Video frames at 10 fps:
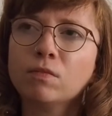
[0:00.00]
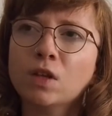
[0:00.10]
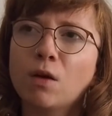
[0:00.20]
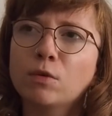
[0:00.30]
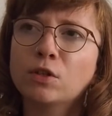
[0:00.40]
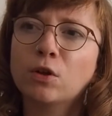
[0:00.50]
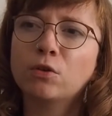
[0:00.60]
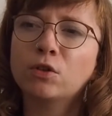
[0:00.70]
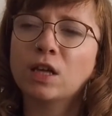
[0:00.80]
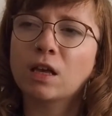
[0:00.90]
I was so
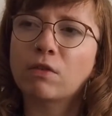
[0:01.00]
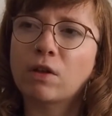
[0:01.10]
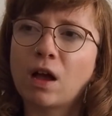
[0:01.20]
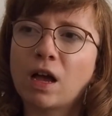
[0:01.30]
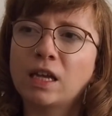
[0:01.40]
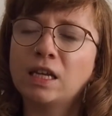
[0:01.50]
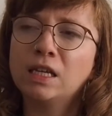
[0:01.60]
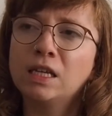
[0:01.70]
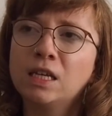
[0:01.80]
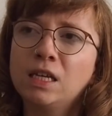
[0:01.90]
sick that I
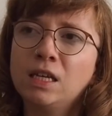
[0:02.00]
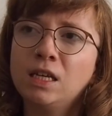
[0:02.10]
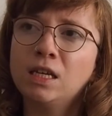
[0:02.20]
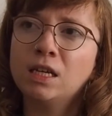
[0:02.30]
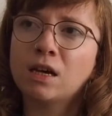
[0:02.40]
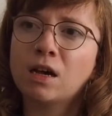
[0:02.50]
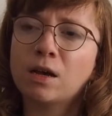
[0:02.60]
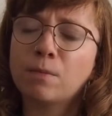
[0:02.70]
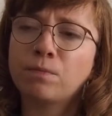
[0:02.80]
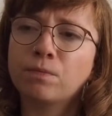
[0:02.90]

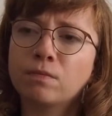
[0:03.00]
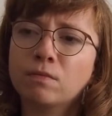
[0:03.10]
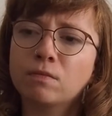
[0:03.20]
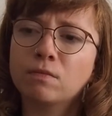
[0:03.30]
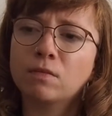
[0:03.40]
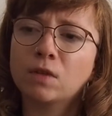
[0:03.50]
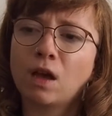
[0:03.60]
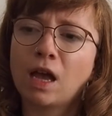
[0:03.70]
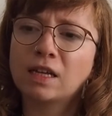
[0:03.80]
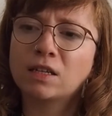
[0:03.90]

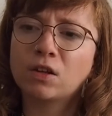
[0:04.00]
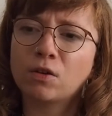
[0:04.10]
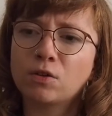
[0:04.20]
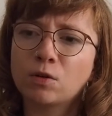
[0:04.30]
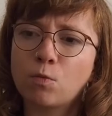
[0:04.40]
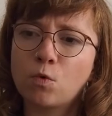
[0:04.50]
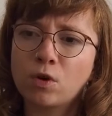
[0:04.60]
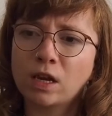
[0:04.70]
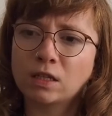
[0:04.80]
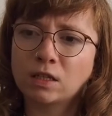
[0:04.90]
had to start using a
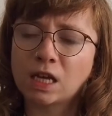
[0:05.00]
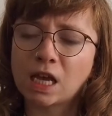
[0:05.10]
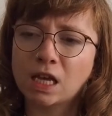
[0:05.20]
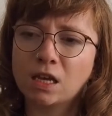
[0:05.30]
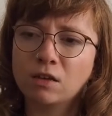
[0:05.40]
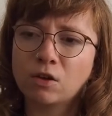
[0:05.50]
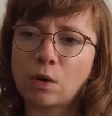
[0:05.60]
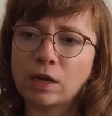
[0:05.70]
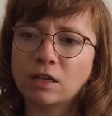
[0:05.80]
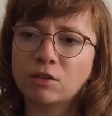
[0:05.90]
walking stick
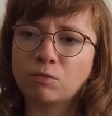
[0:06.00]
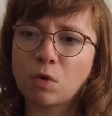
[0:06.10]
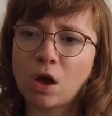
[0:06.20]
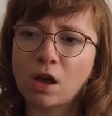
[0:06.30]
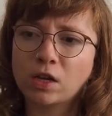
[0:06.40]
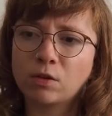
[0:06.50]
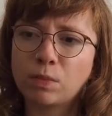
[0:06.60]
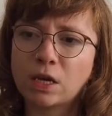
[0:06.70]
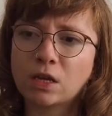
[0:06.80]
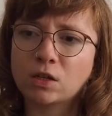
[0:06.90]
going into work
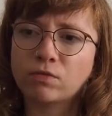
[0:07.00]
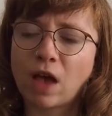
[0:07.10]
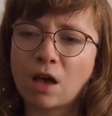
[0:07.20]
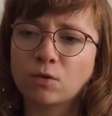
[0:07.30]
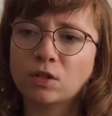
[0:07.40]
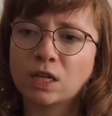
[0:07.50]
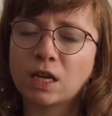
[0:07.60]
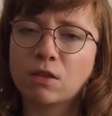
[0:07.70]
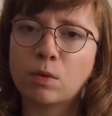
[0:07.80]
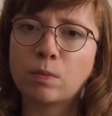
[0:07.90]
because of how
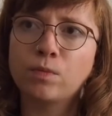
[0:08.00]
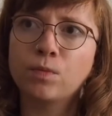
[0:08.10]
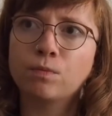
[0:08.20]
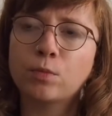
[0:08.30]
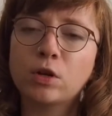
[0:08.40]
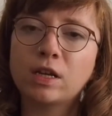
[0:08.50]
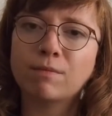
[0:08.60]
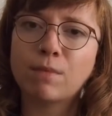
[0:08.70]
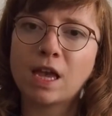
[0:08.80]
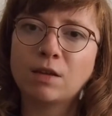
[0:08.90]
sick the bullying
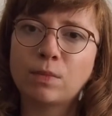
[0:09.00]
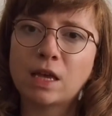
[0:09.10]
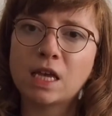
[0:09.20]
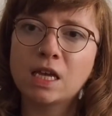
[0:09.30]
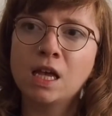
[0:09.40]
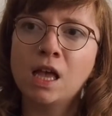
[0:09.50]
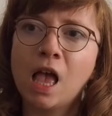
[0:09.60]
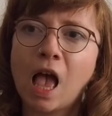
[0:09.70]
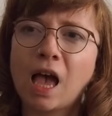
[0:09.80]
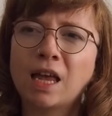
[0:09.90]
made me.
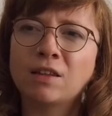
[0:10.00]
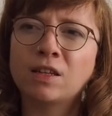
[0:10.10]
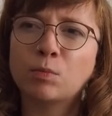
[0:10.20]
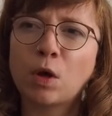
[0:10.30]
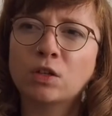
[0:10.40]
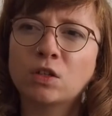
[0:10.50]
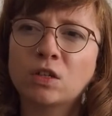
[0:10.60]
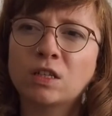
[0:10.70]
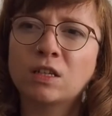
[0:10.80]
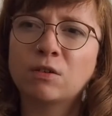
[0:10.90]
And these
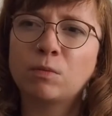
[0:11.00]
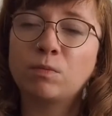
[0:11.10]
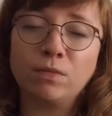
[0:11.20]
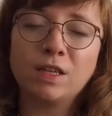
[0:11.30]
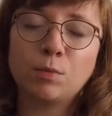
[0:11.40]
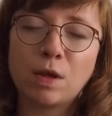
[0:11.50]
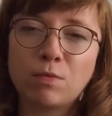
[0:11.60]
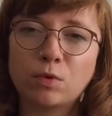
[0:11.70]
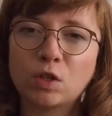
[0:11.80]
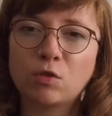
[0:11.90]

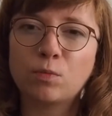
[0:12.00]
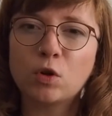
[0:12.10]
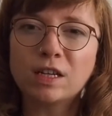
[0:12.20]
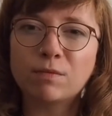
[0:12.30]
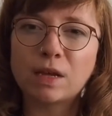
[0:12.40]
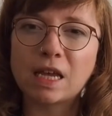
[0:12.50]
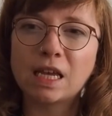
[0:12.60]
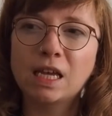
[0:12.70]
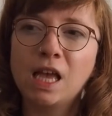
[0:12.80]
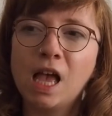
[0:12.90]
people still bullied
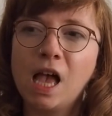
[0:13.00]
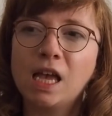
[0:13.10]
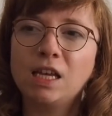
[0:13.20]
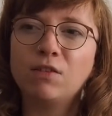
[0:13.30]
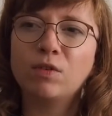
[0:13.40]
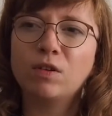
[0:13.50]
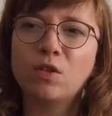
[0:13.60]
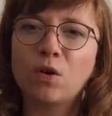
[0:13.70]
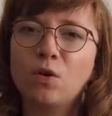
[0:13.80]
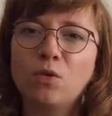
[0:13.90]
me, even
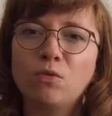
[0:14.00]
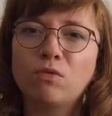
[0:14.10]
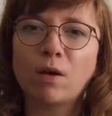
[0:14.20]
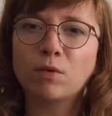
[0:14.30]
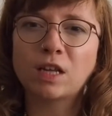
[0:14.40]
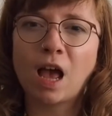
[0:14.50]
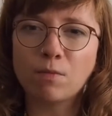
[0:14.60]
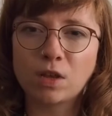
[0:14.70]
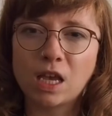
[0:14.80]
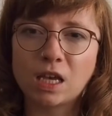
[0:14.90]
though that was
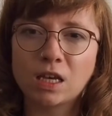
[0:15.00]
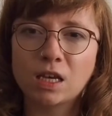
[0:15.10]
happening.